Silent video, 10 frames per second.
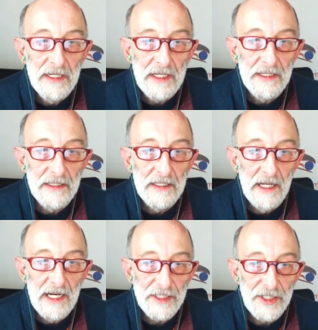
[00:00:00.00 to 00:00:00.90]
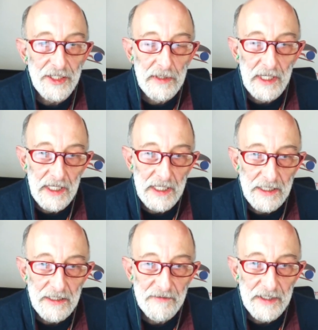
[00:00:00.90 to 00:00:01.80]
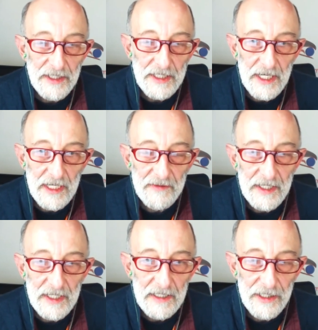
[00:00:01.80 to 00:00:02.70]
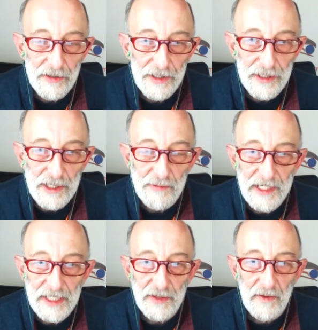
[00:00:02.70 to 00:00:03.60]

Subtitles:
in the last two lines of the State of the Union speech,